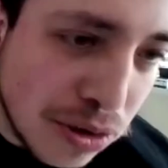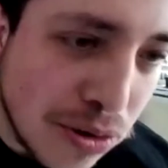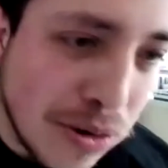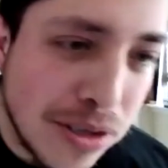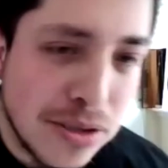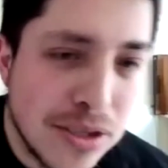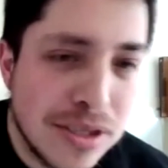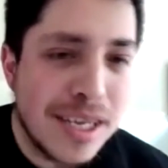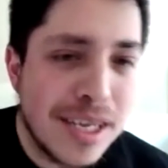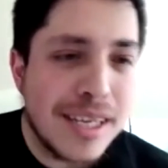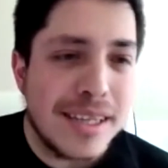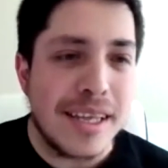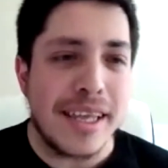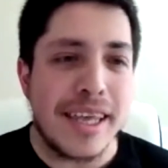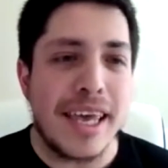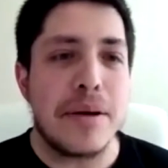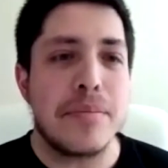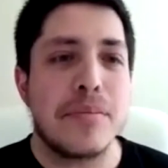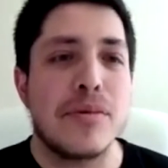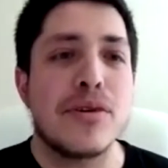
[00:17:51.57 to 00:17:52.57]
going to take the
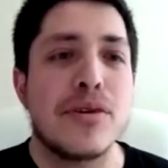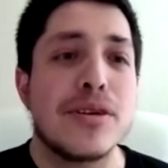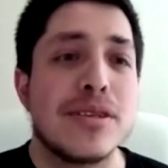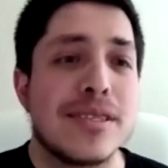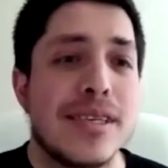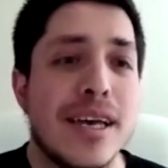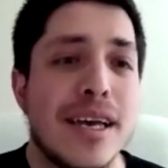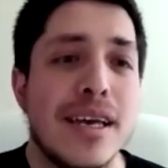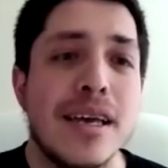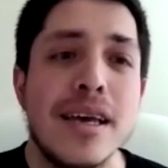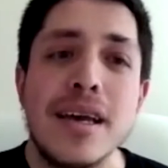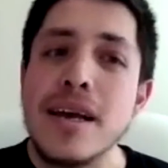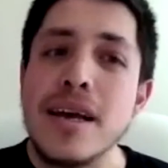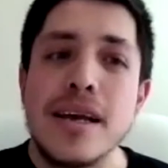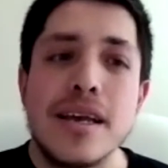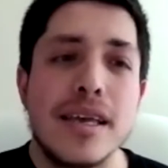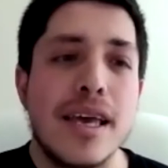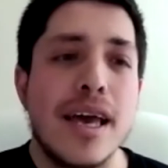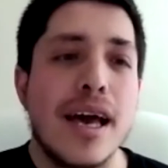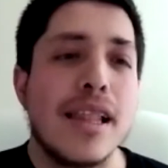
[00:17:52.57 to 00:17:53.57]
gamble to say,
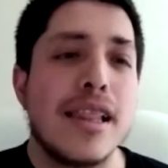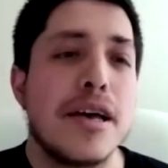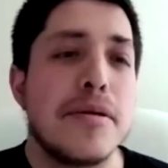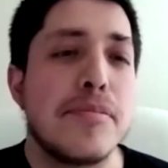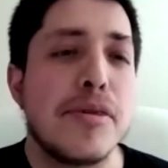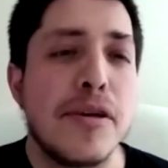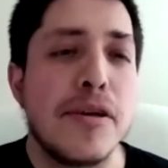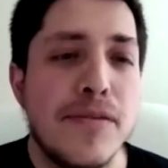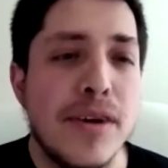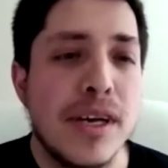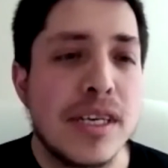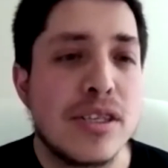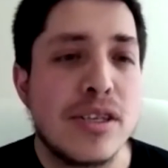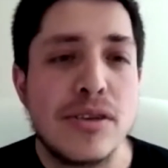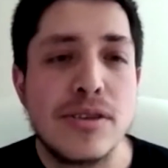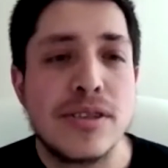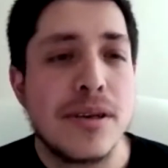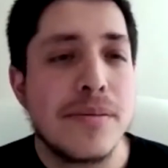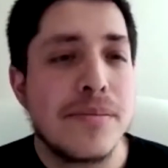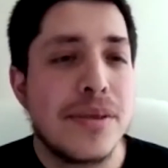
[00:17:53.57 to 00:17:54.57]
yeah, let me invest
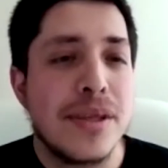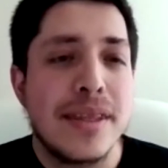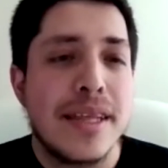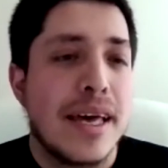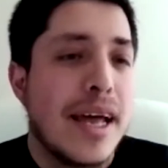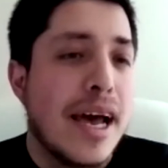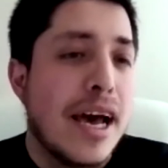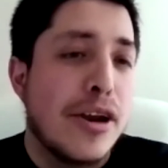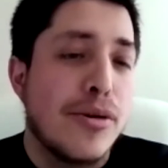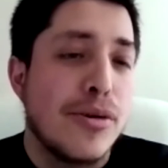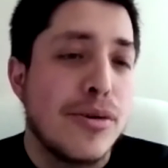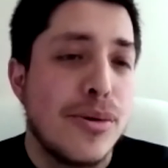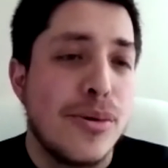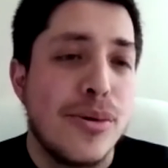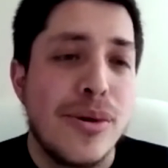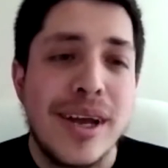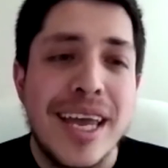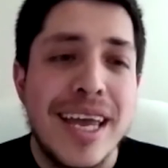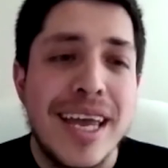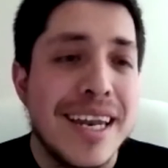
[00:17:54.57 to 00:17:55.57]
on something that I don't know
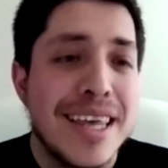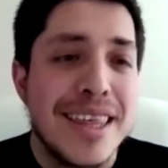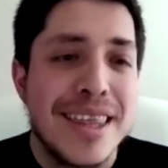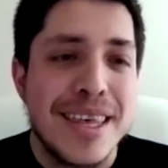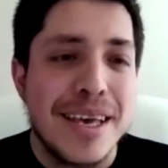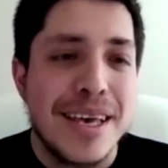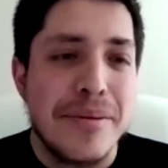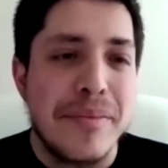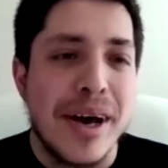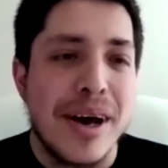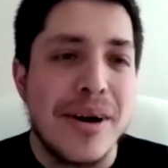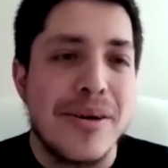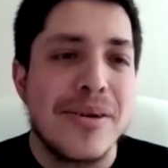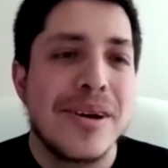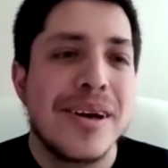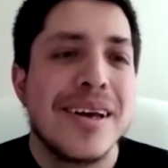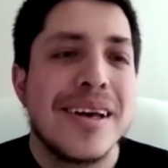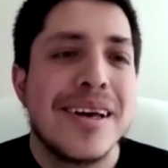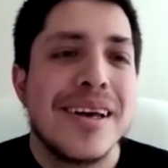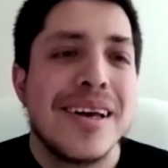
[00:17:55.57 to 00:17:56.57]
anything about?
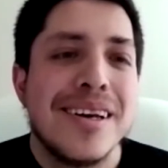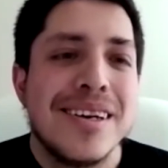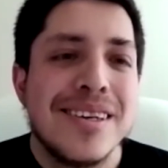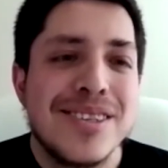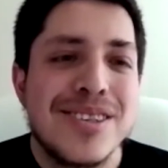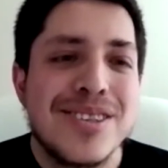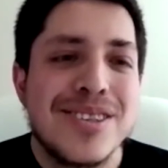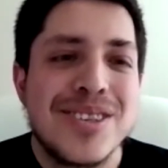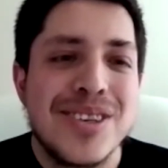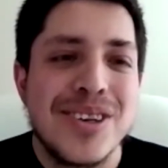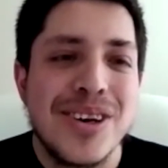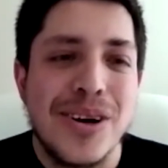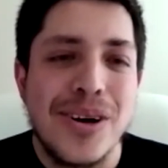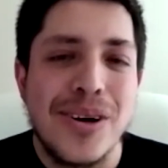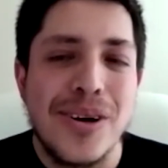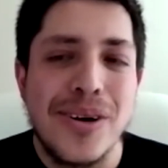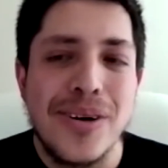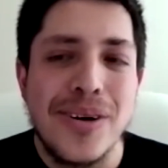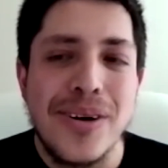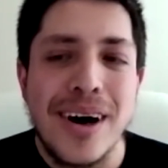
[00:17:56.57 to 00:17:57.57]

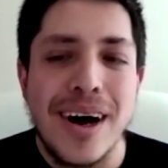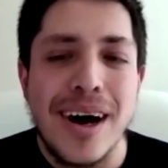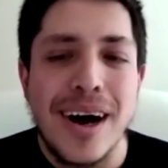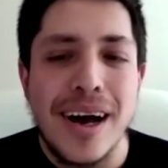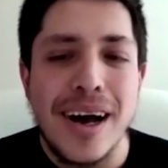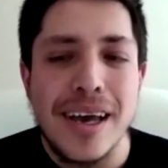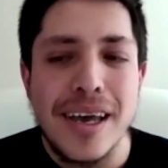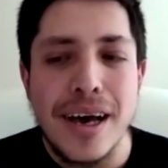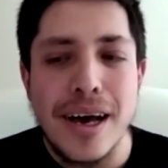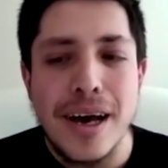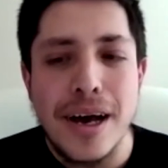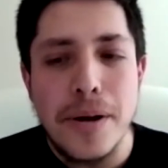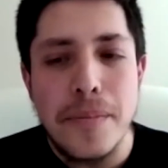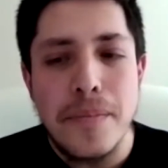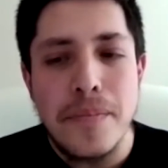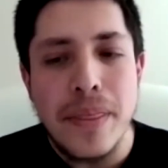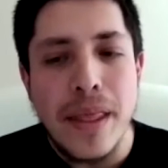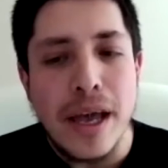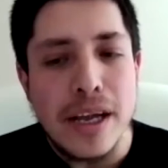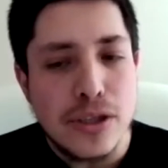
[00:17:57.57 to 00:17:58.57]
So
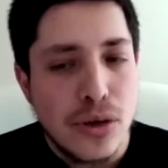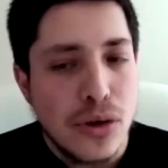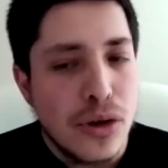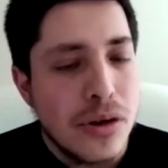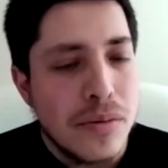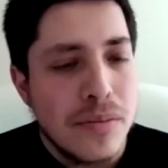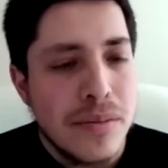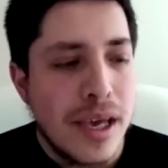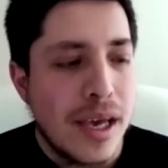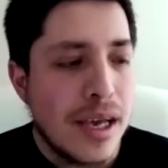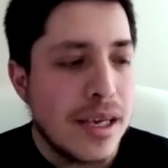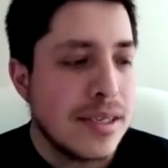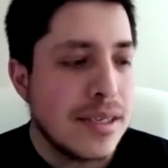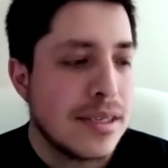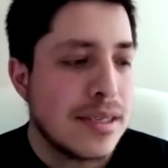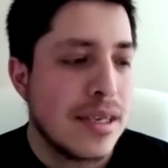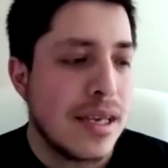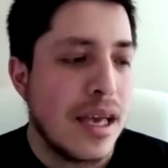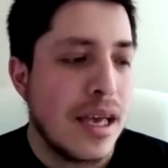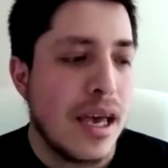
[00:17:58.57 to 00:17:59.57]
I told him
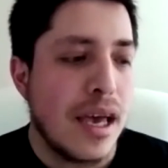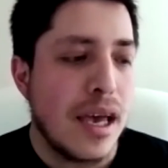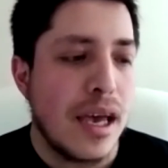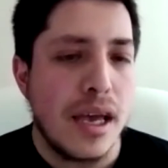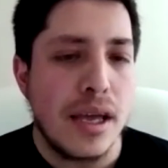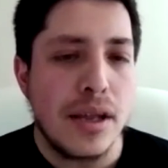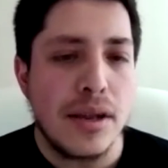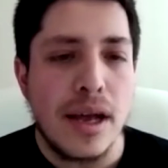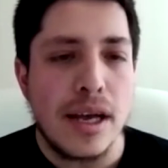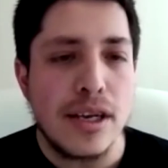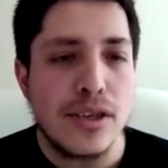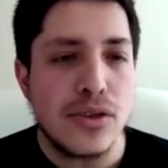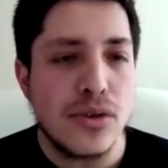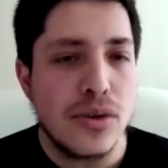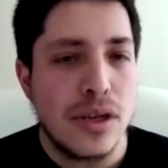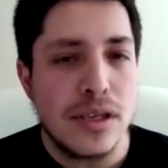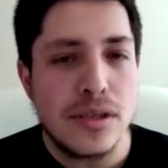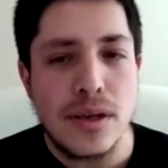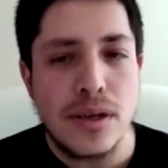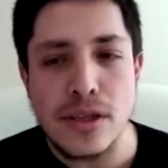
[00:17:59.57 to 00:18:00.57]
yes, and as
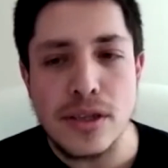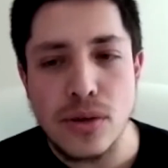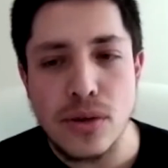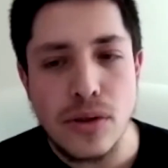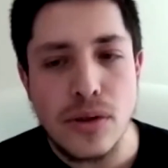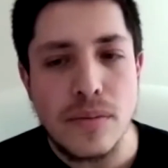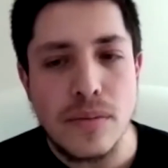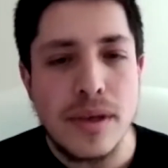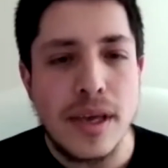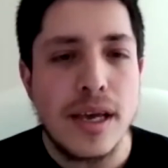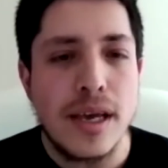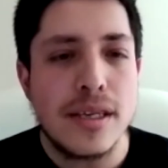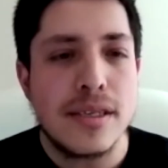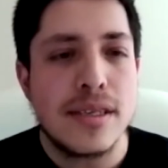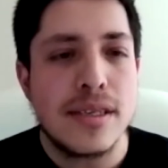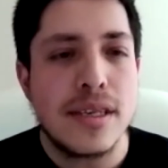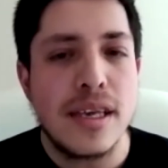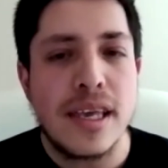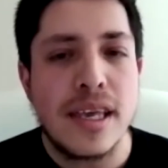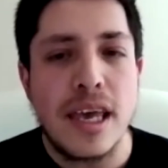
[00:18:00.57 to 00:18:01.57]
soon as I told him yes,
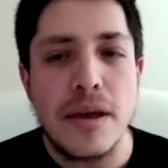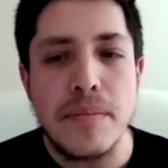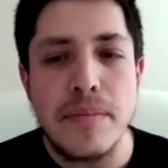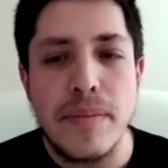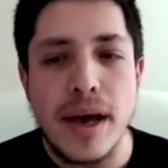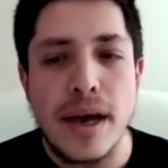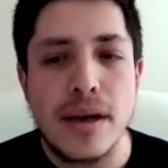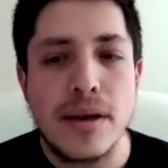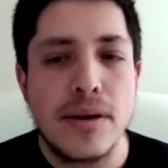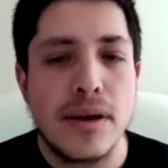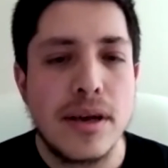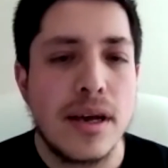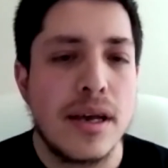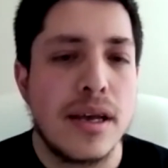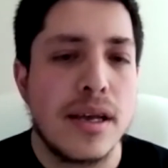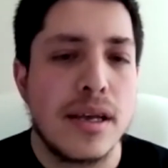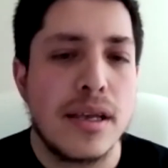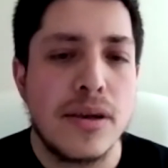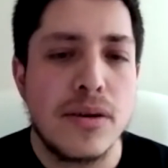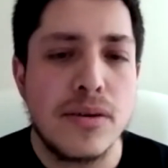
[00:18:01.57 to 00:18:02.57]
he came back
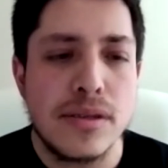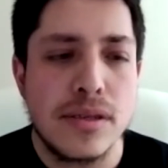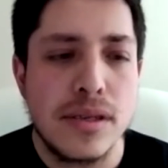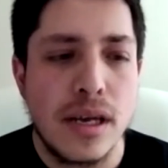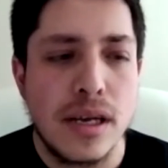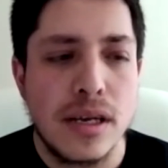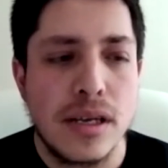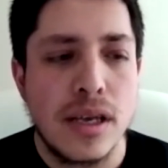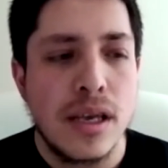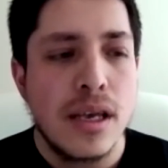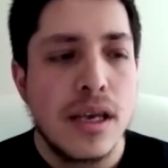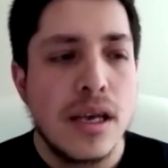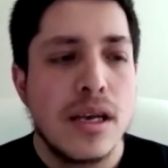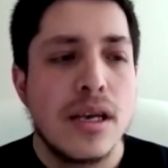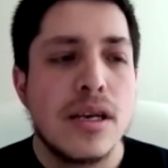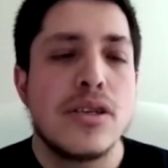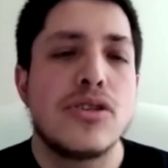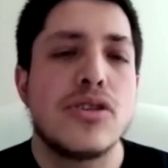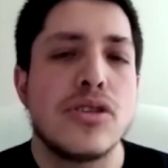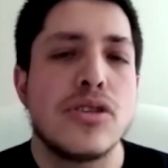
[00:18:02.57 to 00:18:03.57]
and he was like,
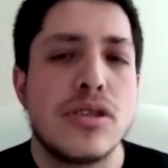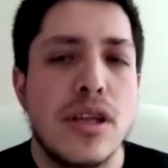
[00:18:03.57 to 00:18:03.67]
just